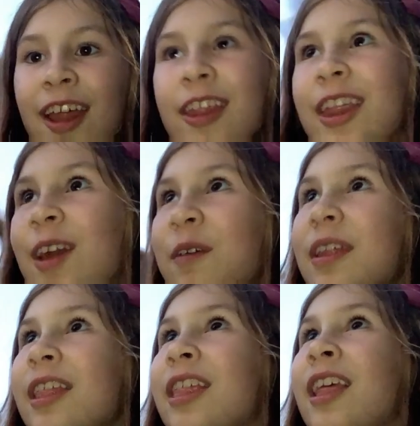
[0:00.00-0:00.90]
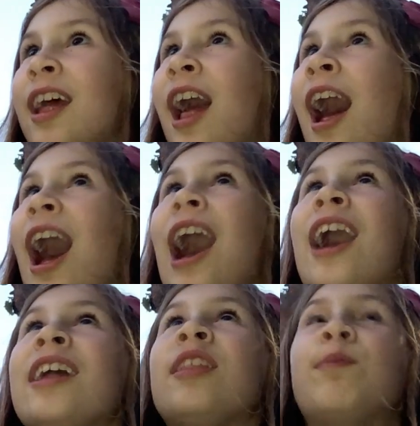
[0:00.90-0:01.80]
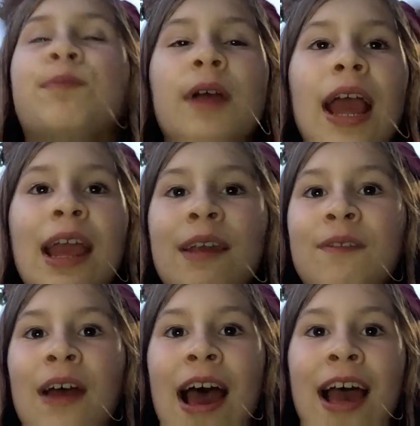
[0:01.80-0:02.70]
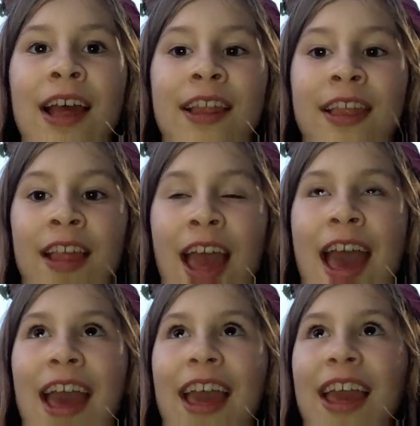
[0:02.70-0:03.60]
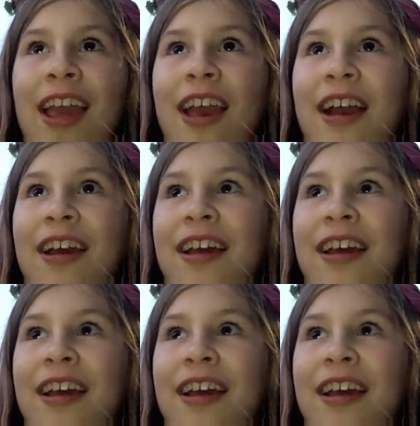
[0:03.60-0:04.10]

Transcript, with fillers: She was as brave as a